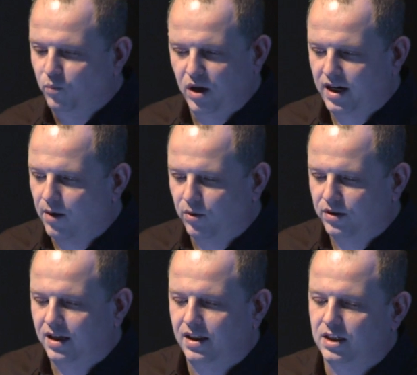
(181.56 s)
work out what
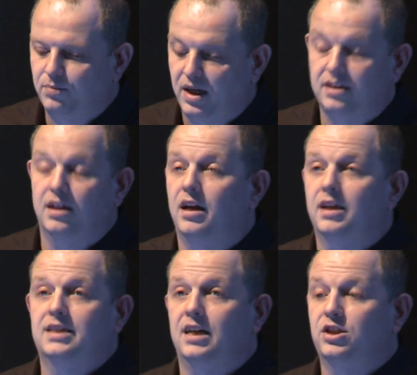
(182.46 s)
they think's best, and
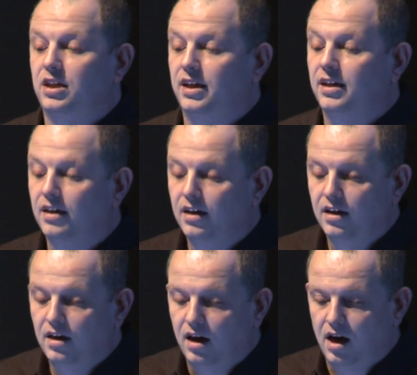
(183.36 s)
essentially
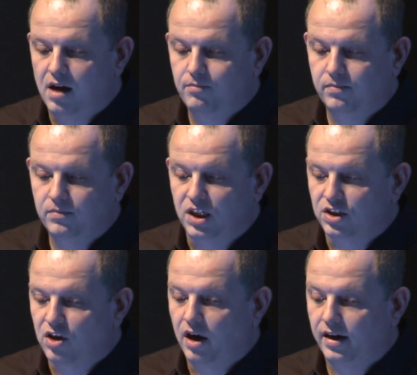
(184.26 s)

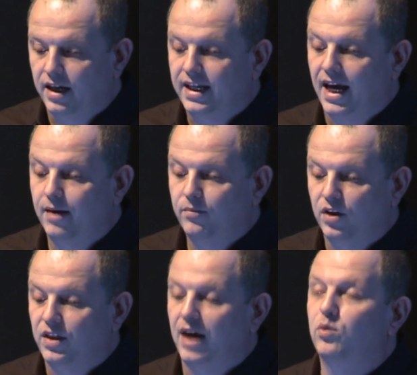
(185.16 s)
design a game
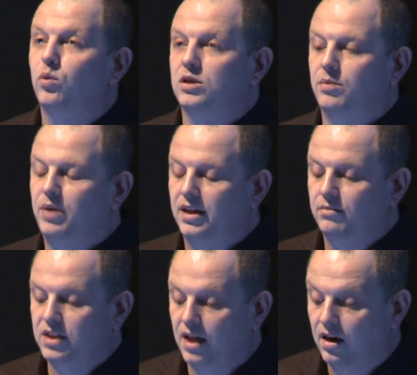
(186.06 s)
that they would want to play
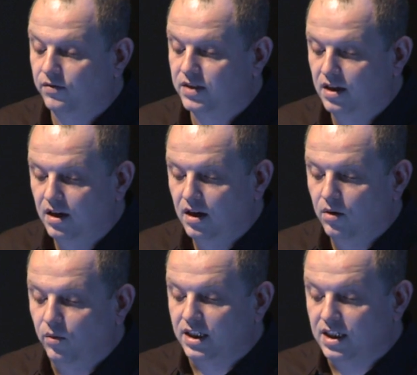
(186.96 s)
themselves,
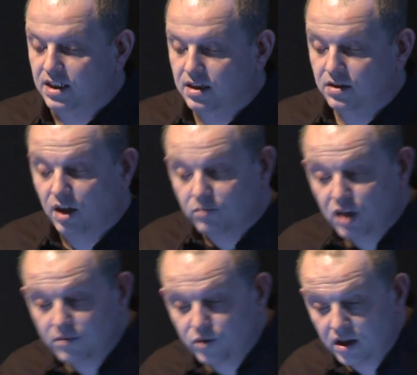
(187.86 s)
which is
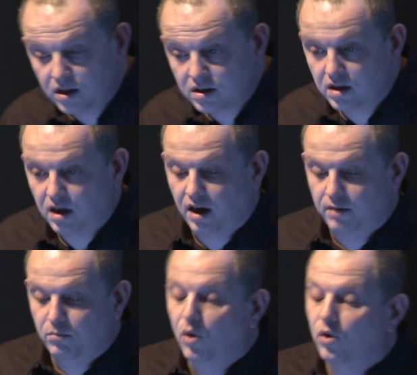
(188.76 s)
sometimes works,
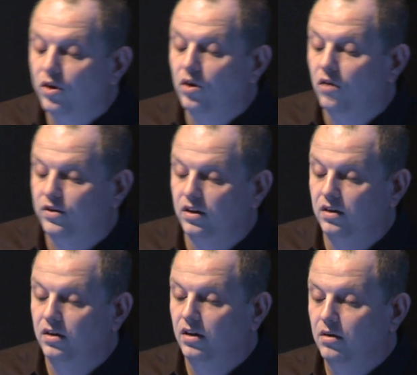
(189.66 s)
and more than
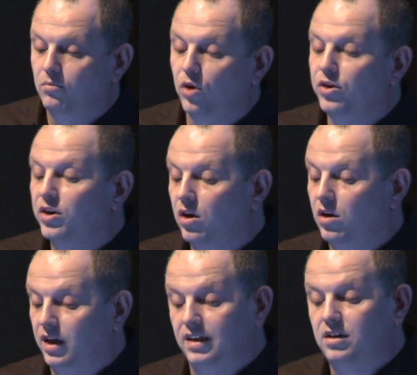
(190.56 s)

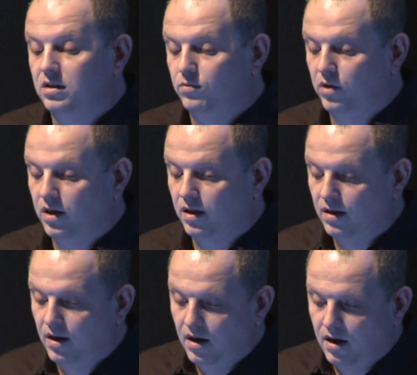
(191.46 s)
not, it doesn't work.
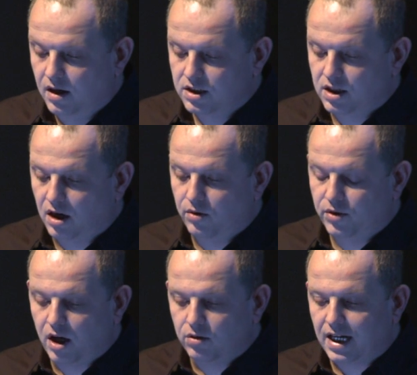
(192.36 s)
So
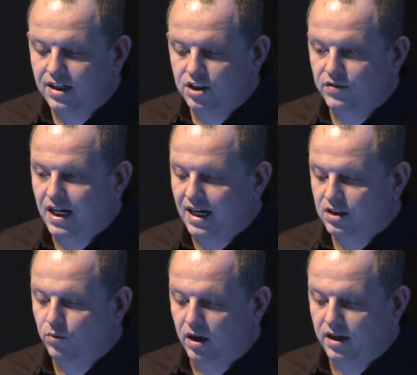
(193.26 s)
the old adage of cast
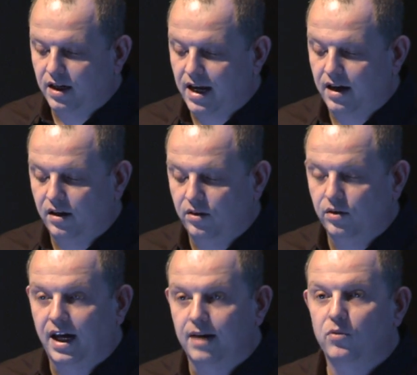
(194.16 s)
a wider net and you
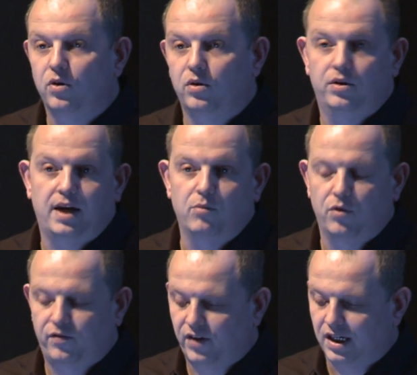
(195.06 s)
get
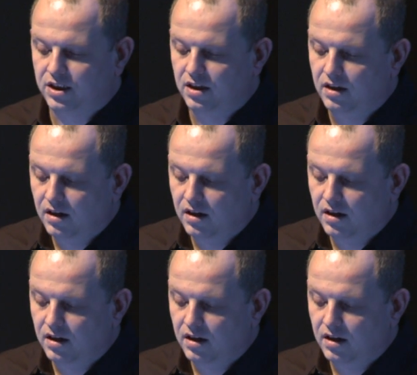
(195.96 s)
more fish